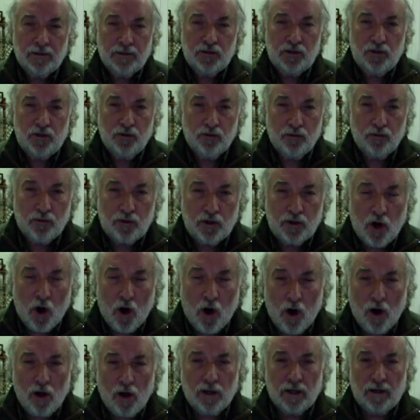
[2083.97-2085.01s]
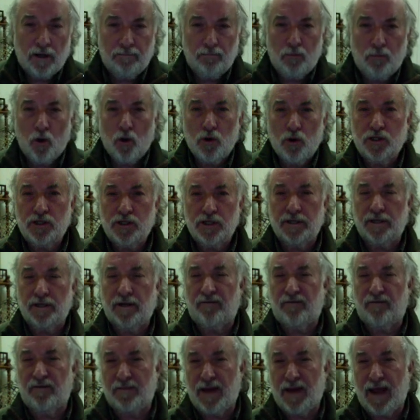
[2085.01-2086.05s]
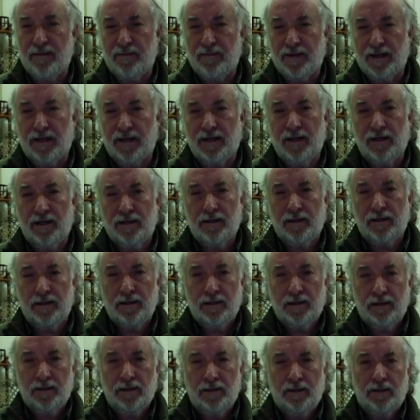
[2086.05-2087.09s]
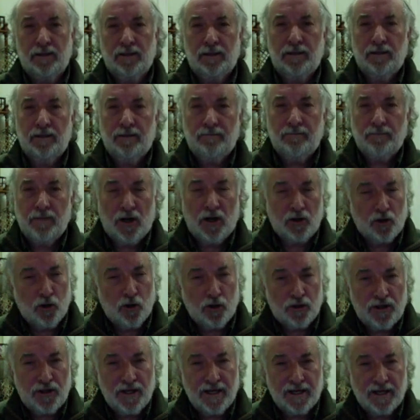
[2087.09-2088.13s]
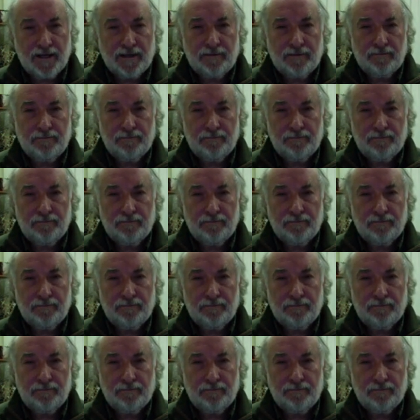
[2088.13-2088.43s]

To call abortion of a baby a good thing